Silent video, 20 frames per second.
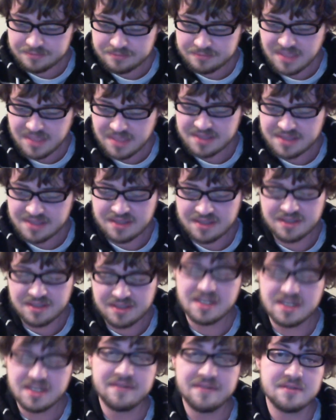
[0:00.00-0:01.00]
Basically,
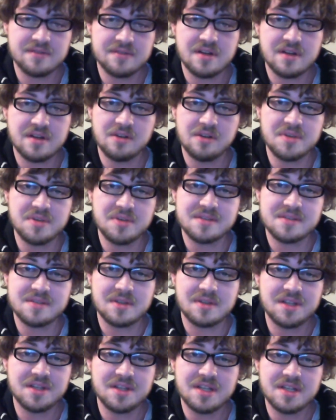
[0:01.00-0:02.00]
David Otunga beats him
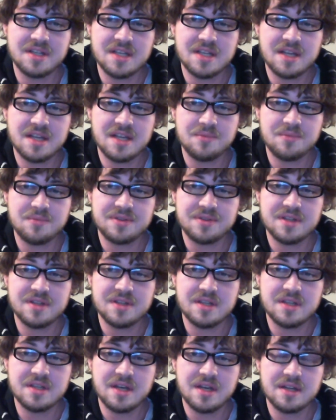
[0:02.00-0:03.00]
clean again with
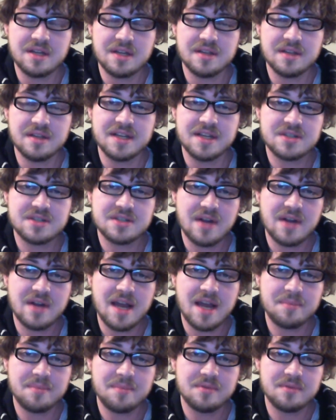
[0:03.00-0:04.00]
the leg
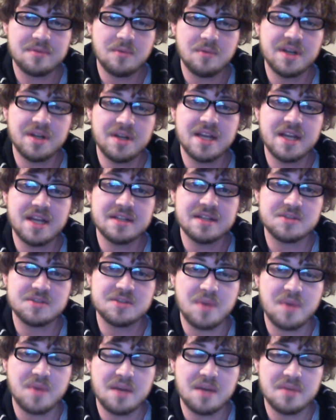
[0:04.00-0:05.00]
trap, one-handed
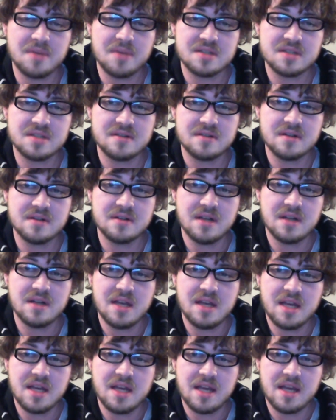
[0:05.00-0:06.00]
spine buster,
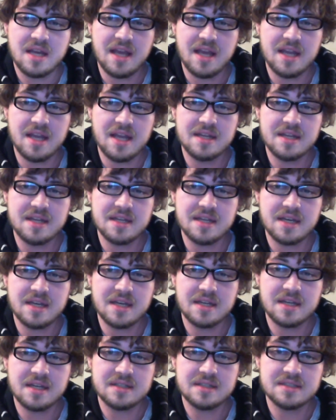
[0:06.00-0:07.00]
and
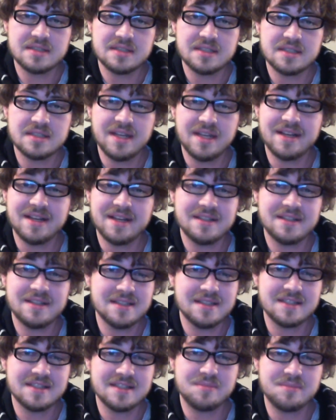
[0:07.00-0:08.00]
yeah,
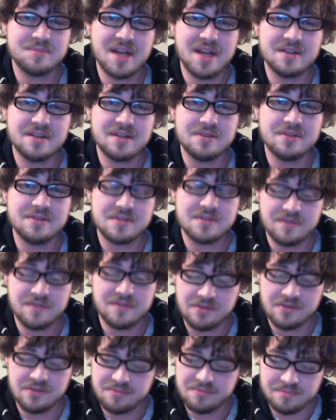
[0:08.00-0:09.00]
it's bad news
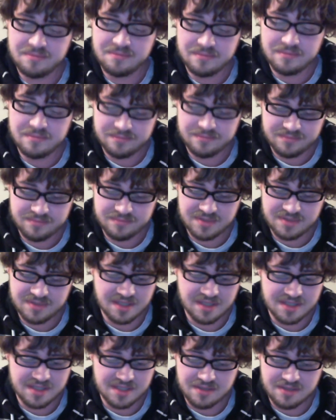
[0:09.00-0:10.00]
for
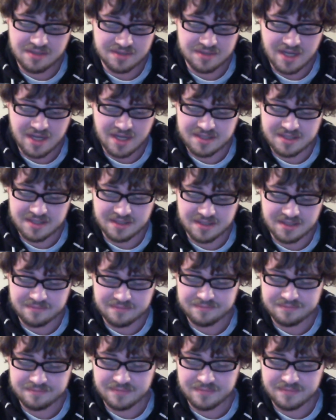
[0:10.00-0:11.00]
Ezekiel Jackson,
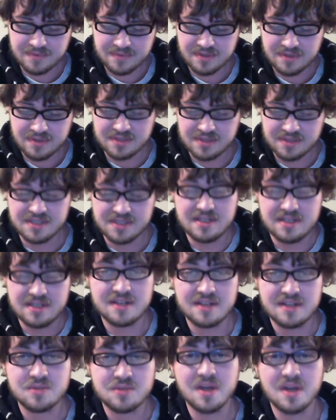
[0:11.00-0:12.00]
because he's
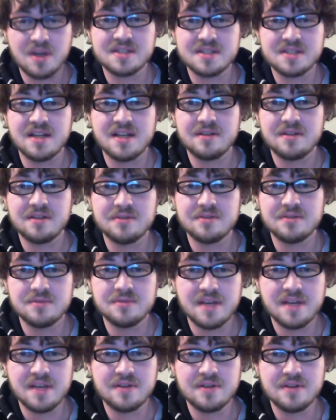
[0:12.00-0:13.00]
lost twice now to
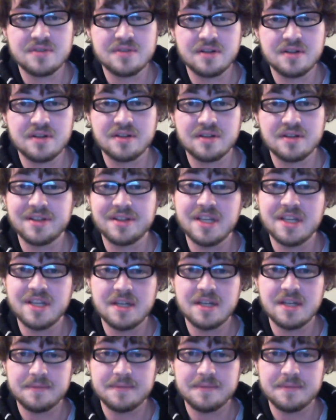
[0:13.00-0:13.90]
David Otunga clean.